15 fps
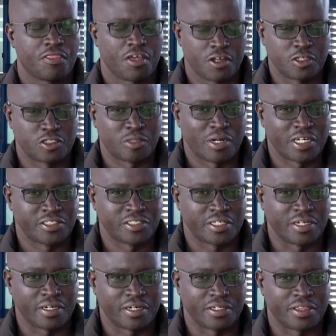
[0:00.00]
Thank you so much.
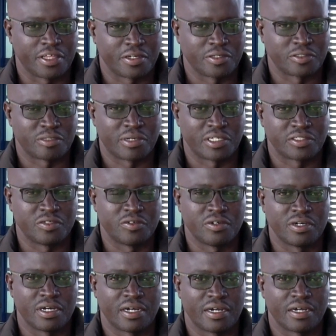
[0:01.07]
Thanks,
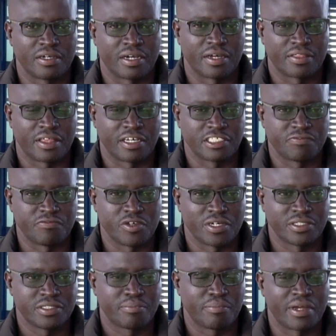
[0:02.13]

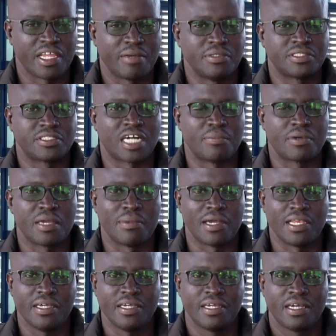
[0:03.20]
viewers. My name is Sam
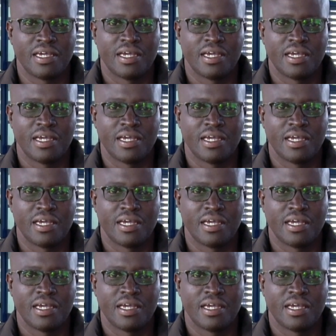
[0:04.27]
Kimeli.